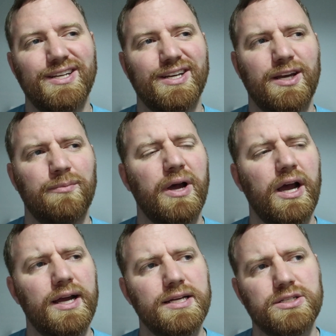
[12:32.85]
My
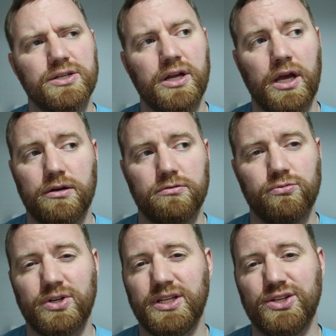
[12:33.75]
eyes are not
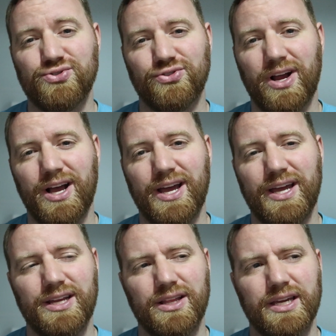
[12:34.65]
really
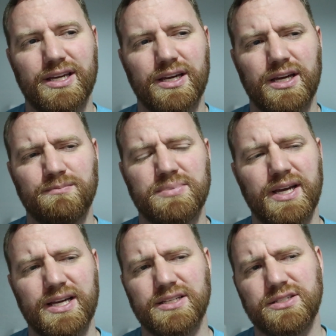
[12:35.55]
dry. Like
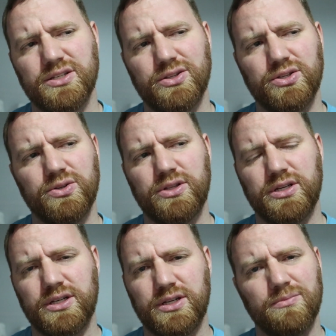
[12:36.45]
I can still do
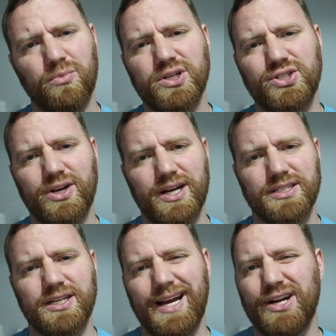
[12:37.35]
the
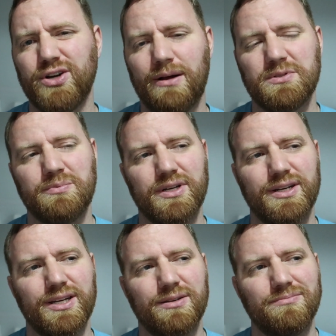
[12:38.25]
moisturizing eye drops, but